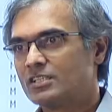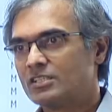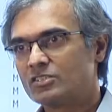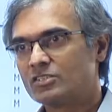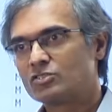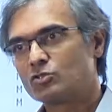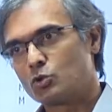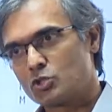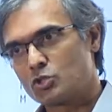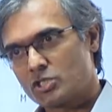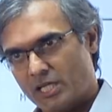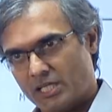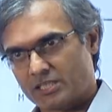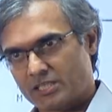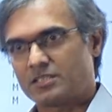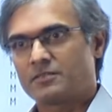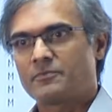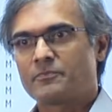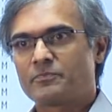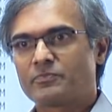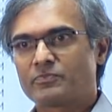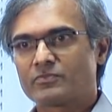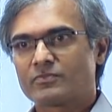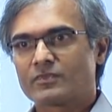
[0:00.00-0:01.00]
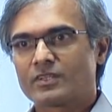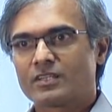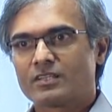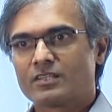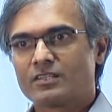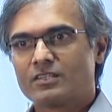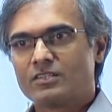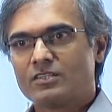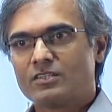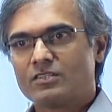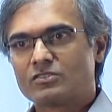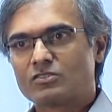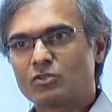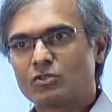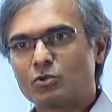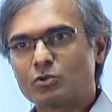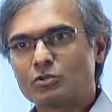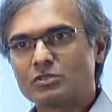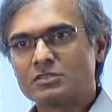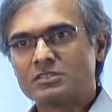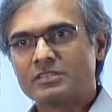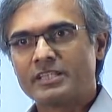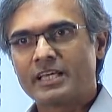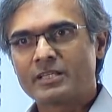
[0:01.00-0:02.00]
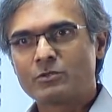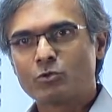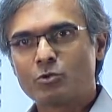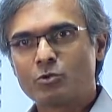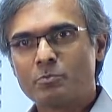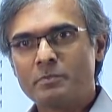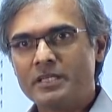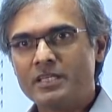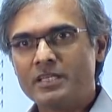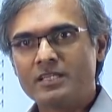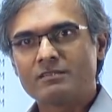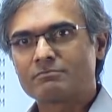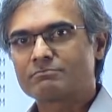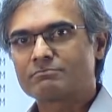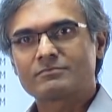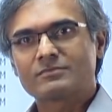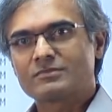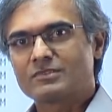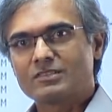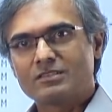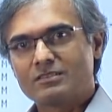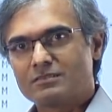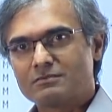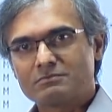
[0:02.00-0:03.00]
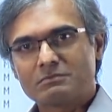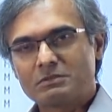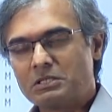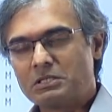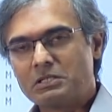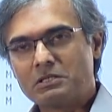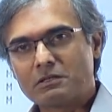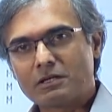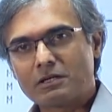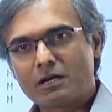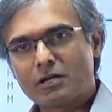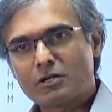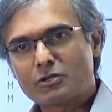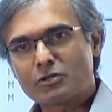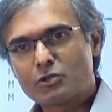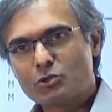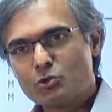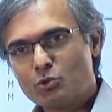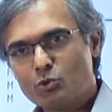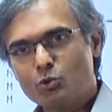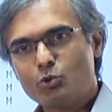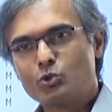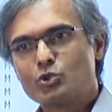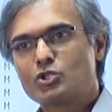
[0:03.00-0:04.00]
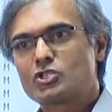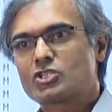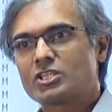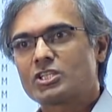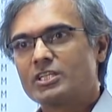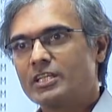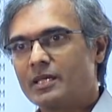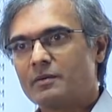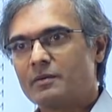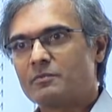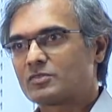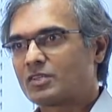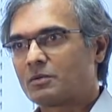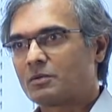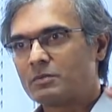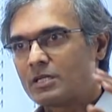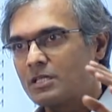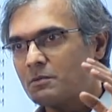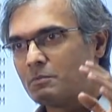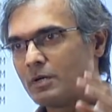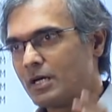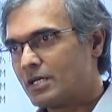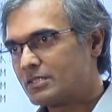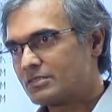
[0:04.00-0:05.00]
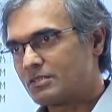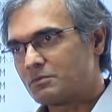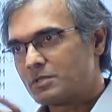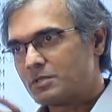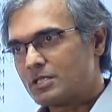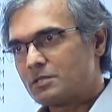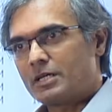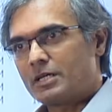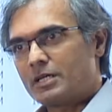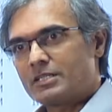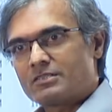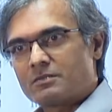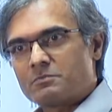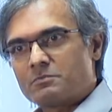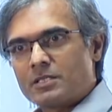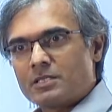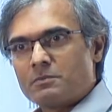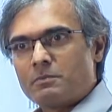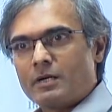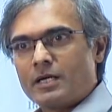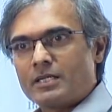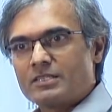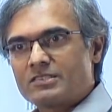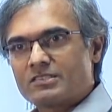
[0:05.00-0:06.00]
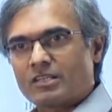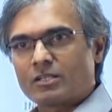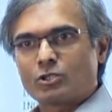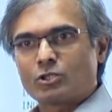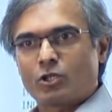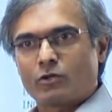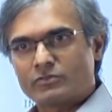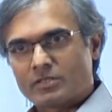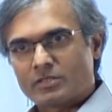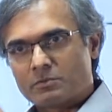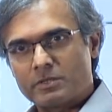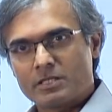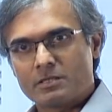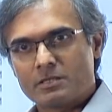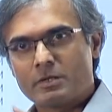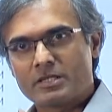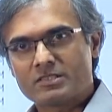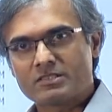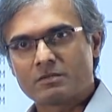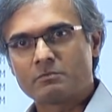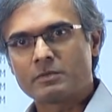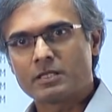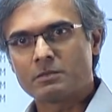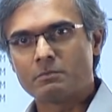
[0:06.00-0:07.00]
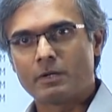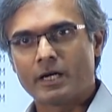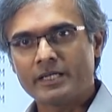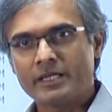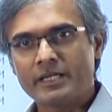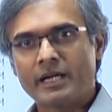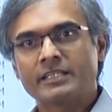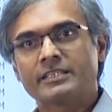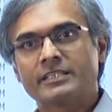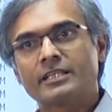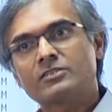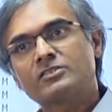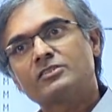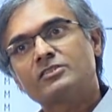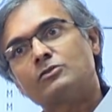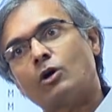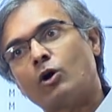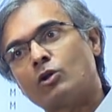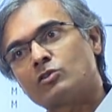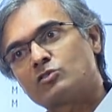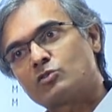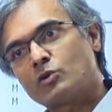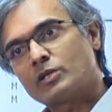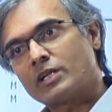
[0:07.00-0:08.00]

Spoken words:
is Gujarat. So there would be a huge name, somebody by, somebody somebody by, son of somebody by, and there's also an